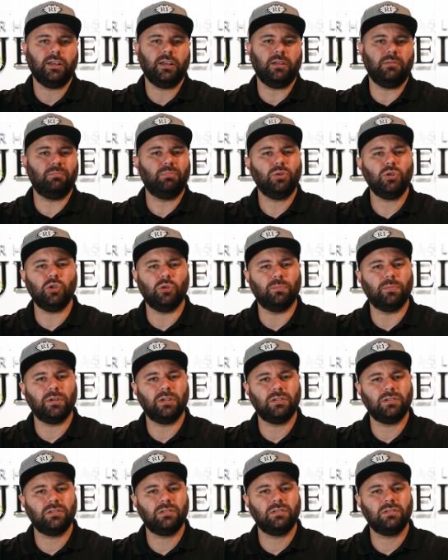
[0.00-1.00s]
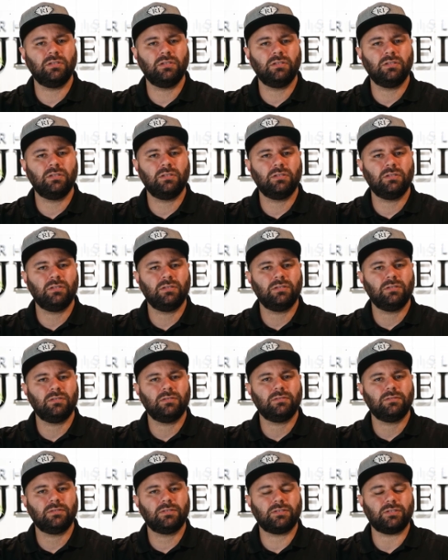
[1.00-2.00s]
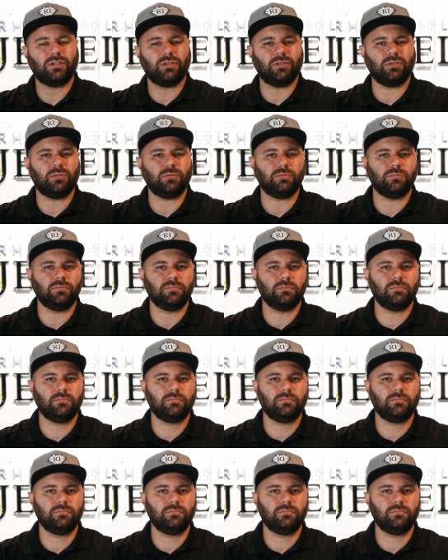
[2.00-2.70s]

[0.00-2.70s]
and poop. So